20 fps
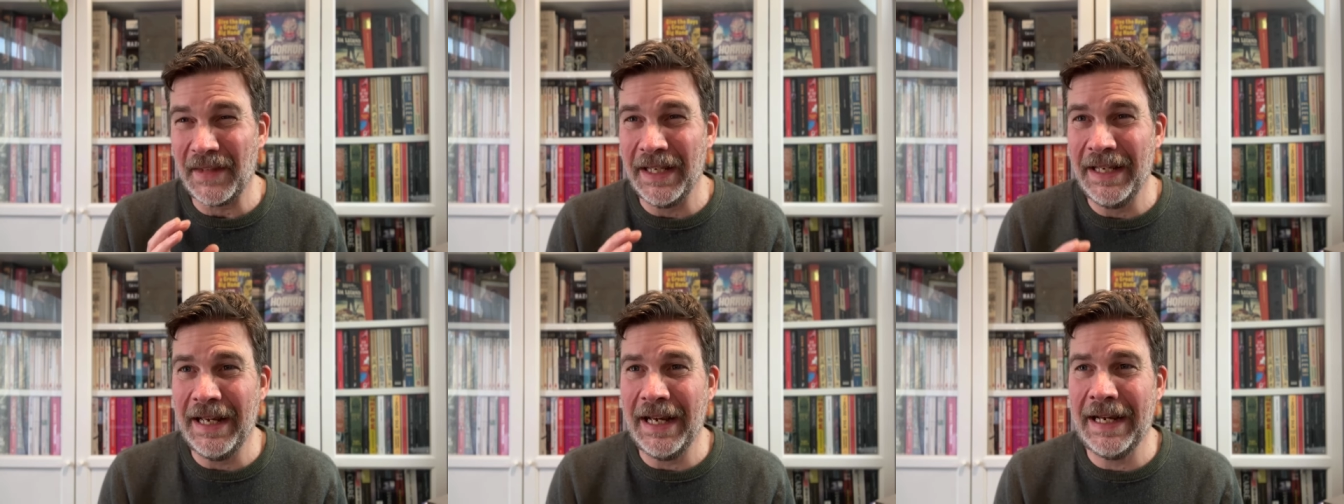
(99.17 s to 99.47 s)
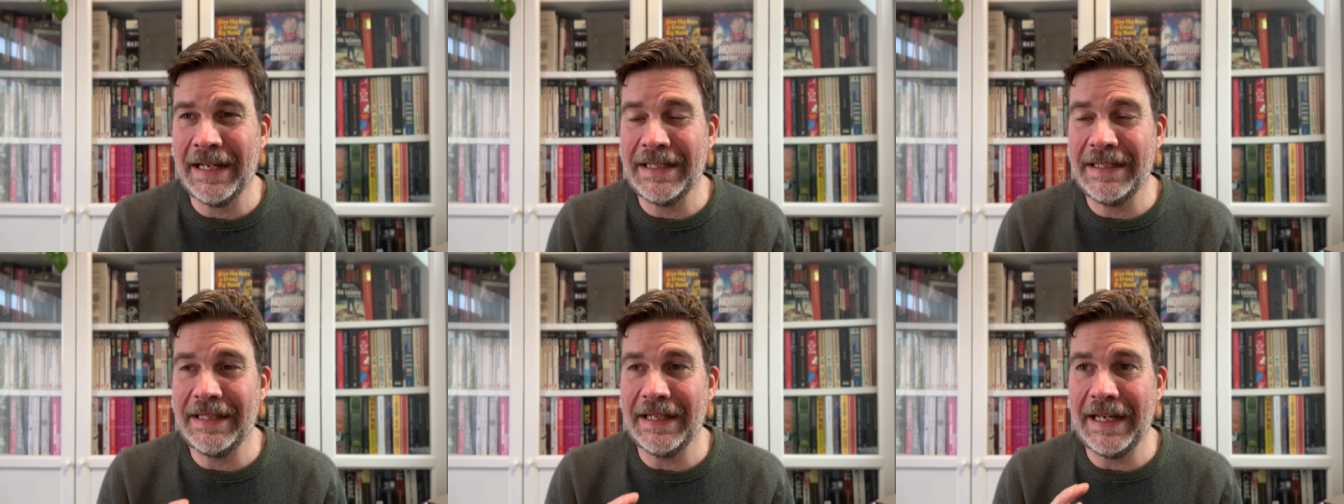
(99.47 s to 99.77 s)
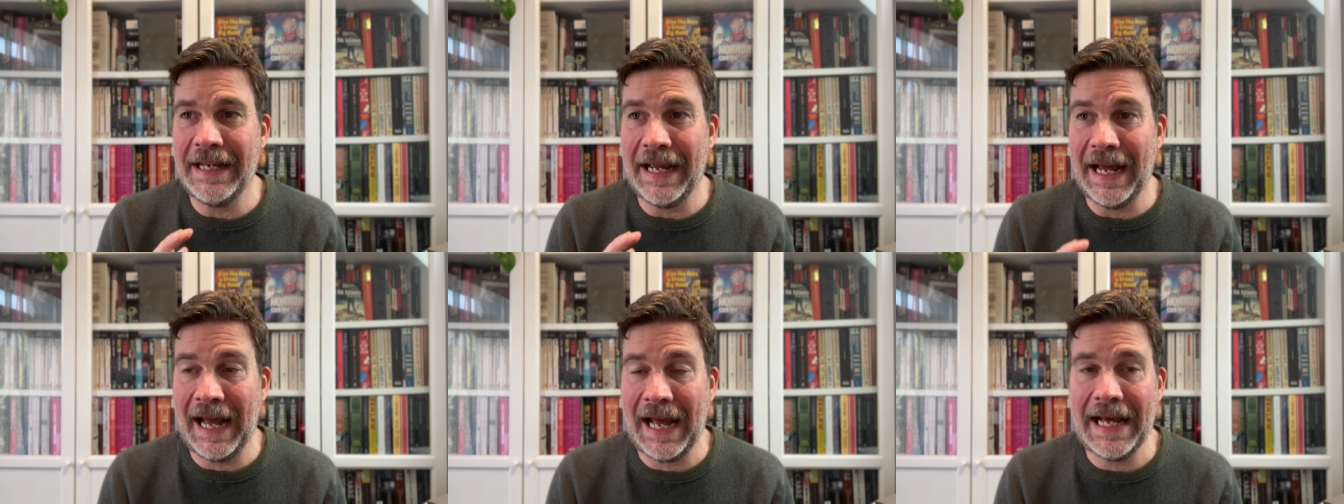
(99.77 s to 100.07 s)
And
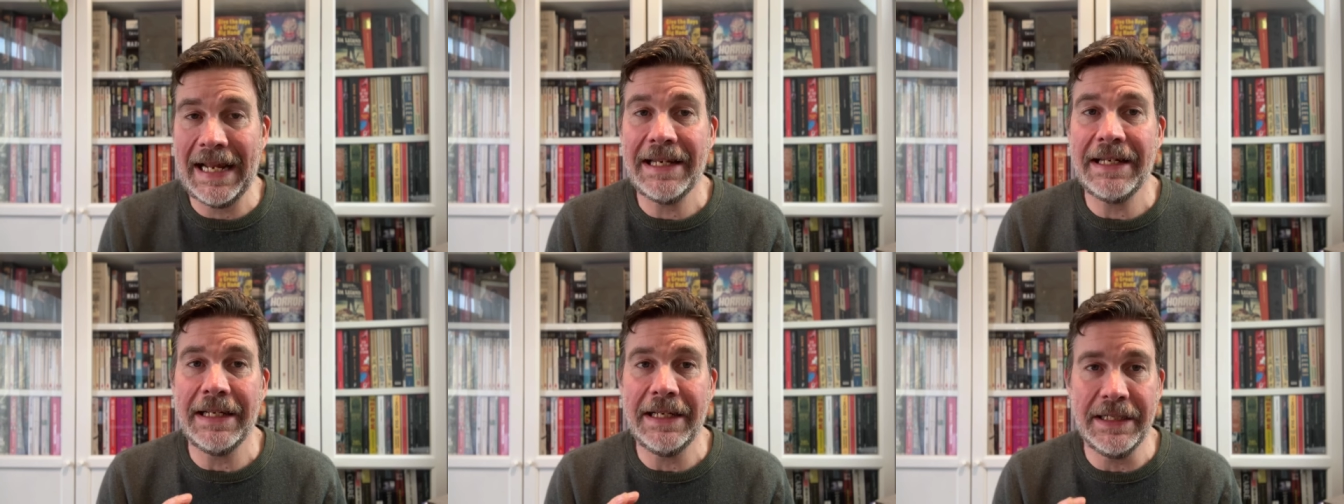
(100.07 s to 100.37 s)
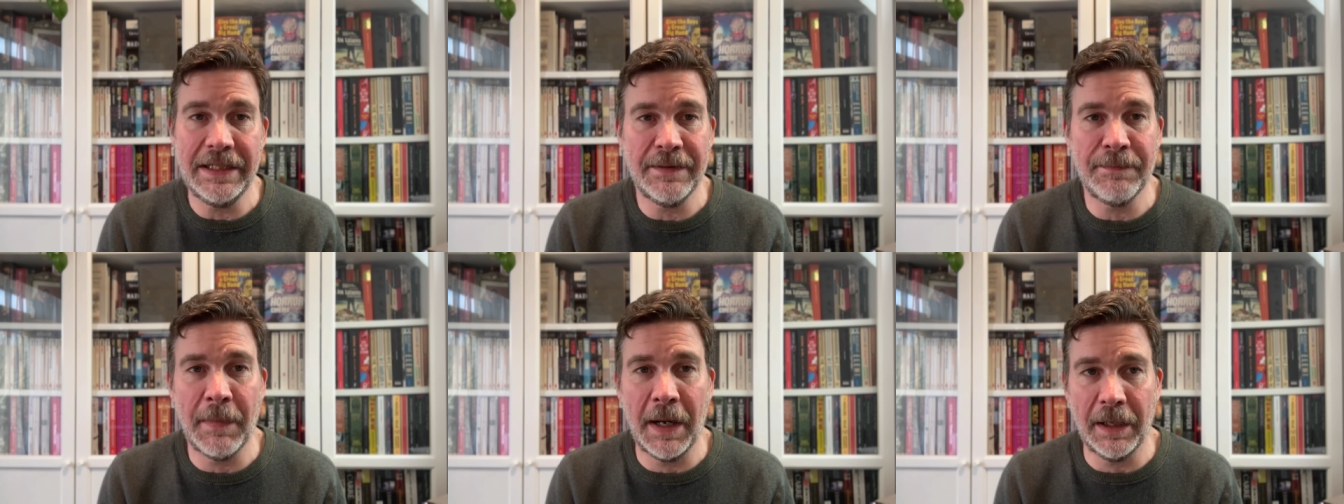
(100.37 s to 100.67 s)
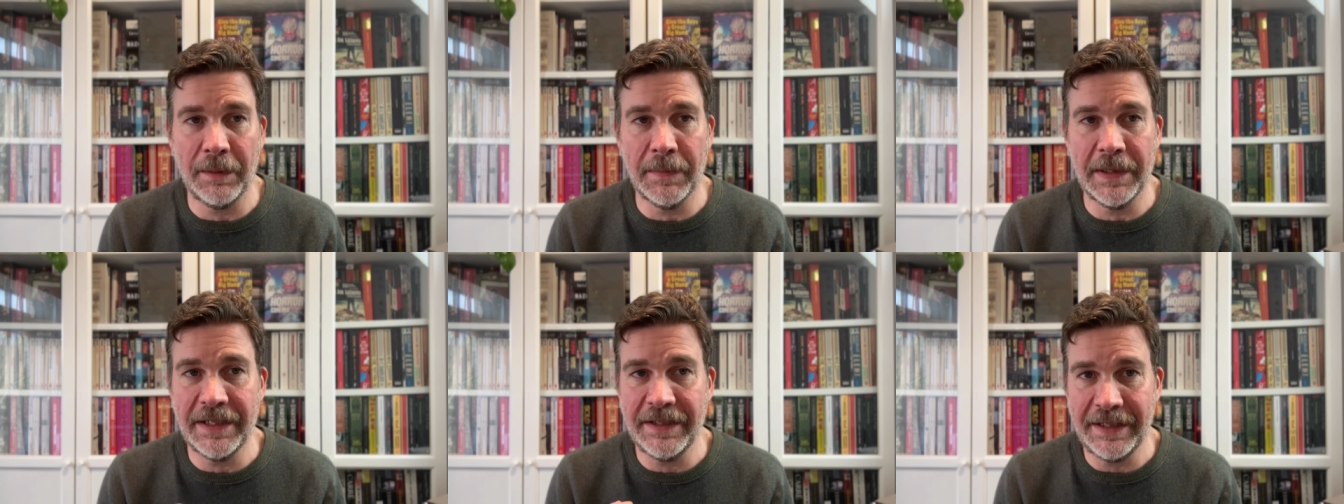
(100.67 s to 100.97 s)
it had its
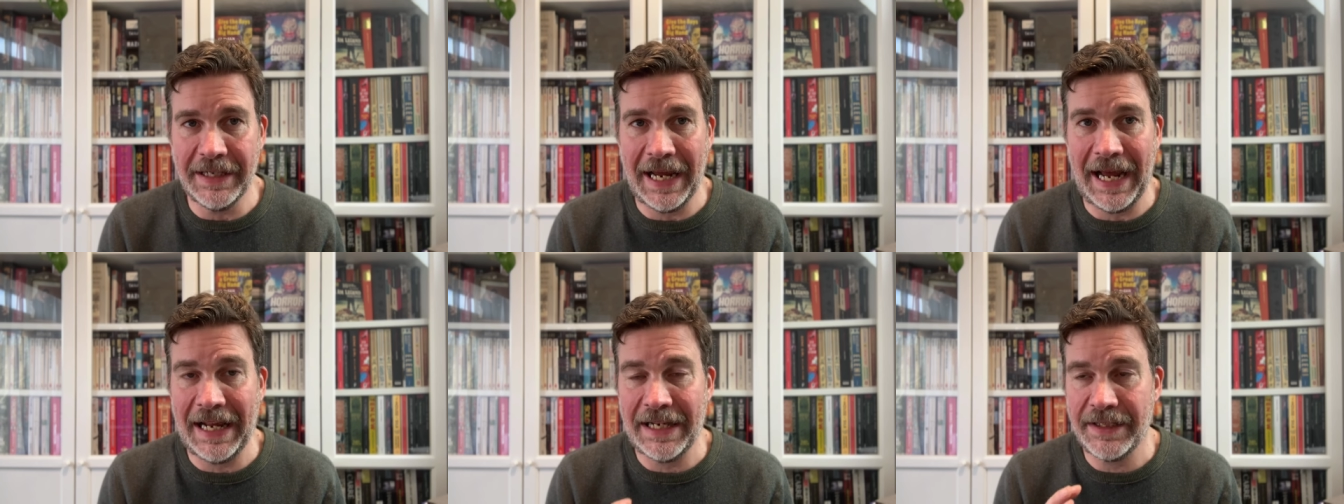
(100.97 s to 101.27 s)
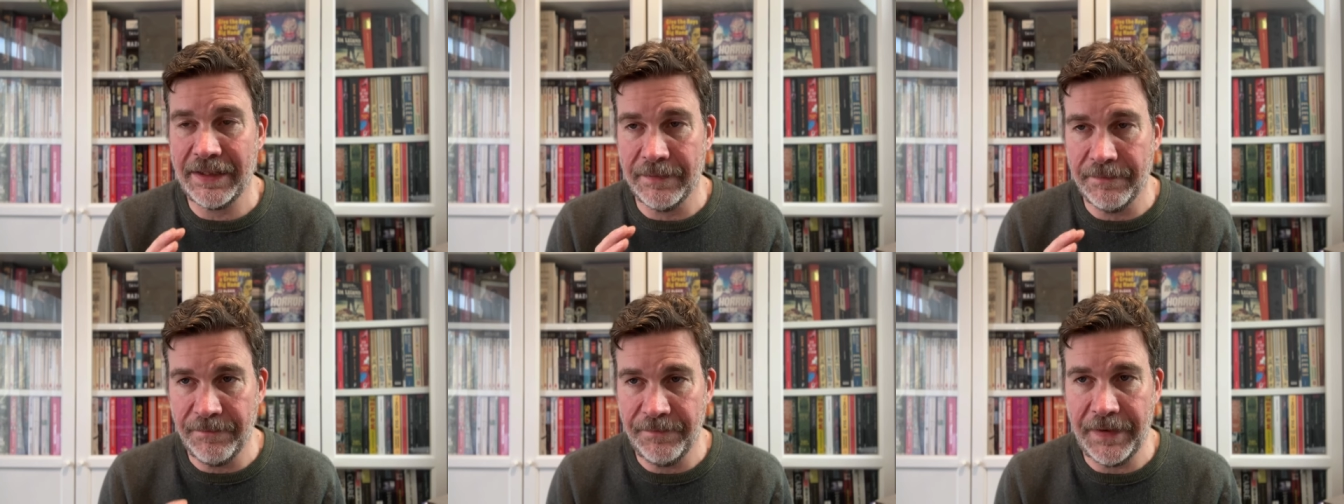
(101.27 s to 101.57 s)
moments. It had some